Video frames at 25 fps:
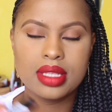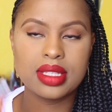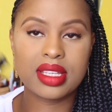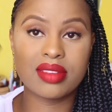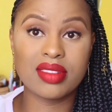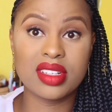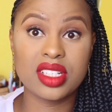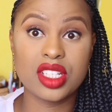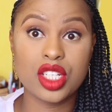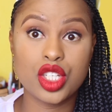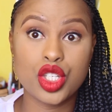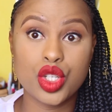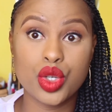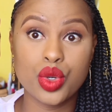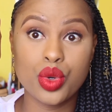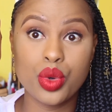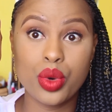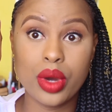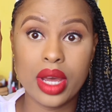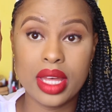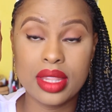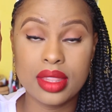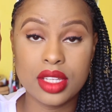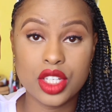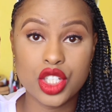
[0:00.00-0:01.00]
22,
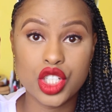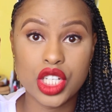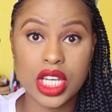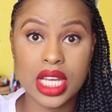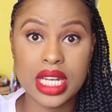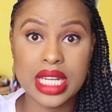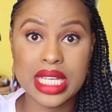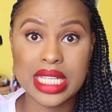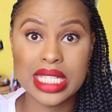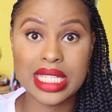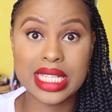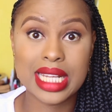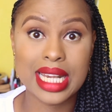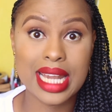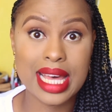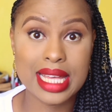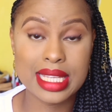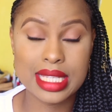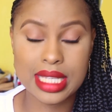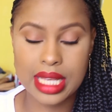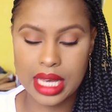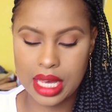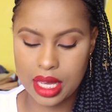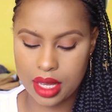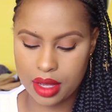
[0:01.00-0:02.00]
and the shade is
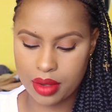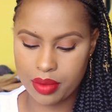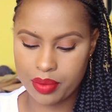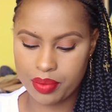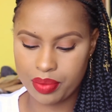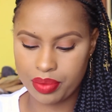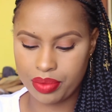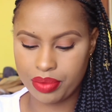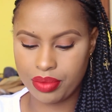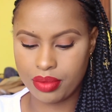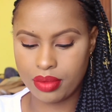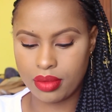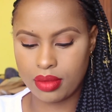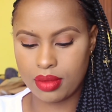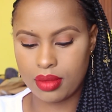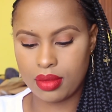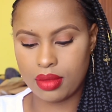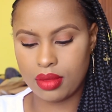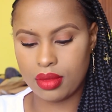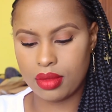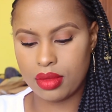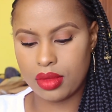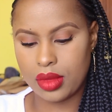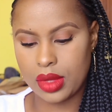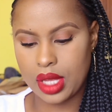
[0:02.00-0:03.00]
classic.
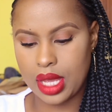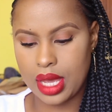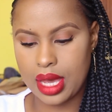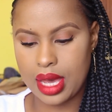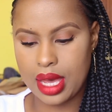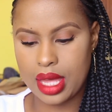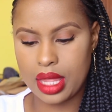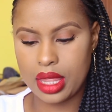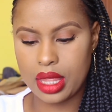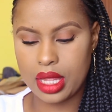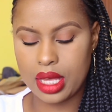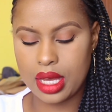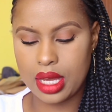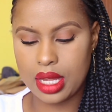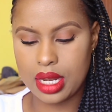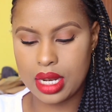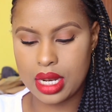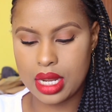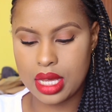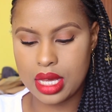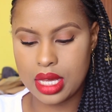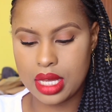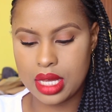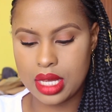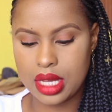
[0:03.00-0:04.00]
And then
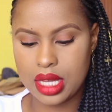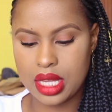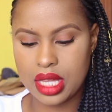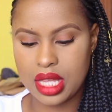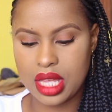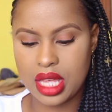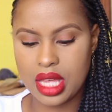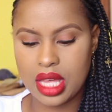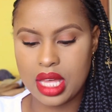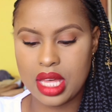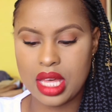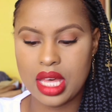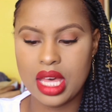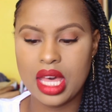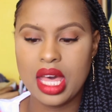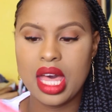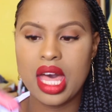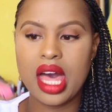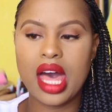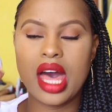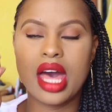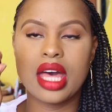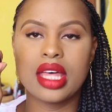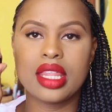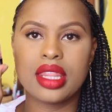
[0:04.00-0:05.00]

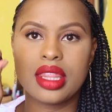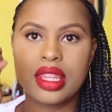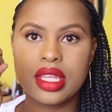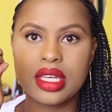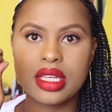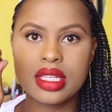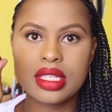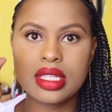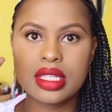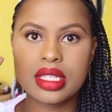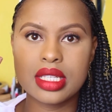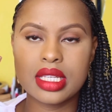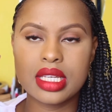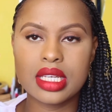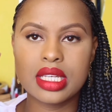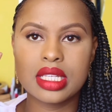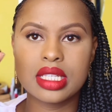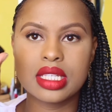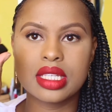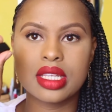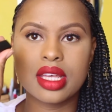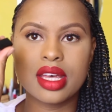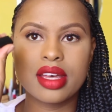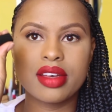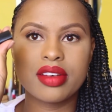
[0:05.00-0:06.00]
this
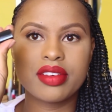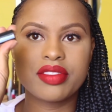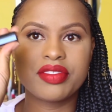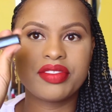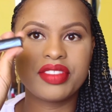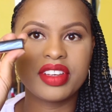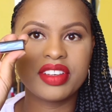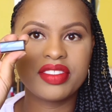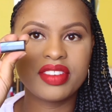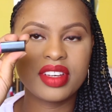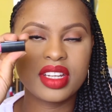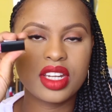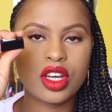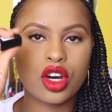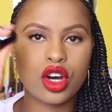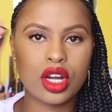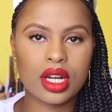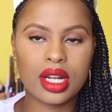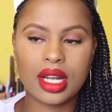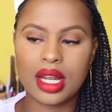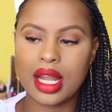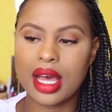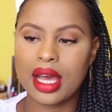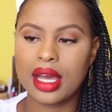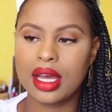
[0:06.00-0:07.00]
is the Vivid
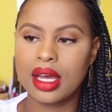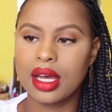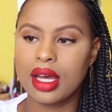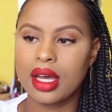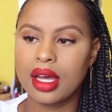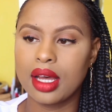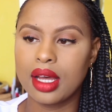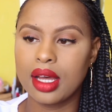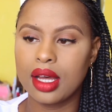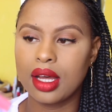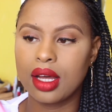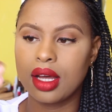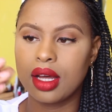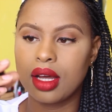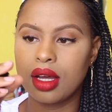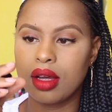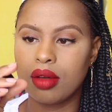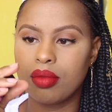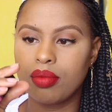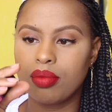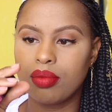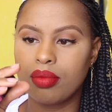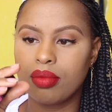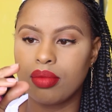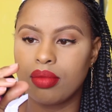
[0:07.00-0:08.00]
Hot Lacquer
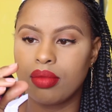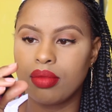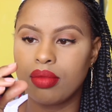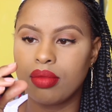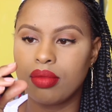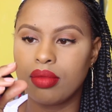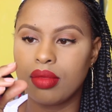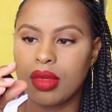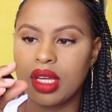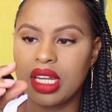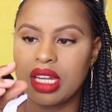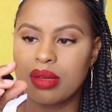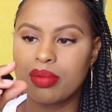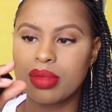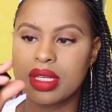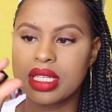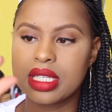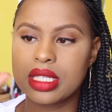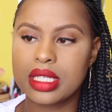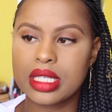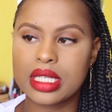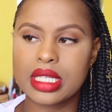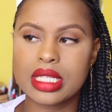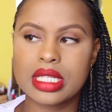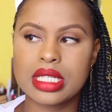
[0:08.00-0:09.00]
number
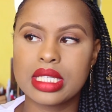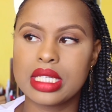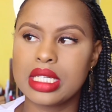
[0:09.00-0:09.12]
66.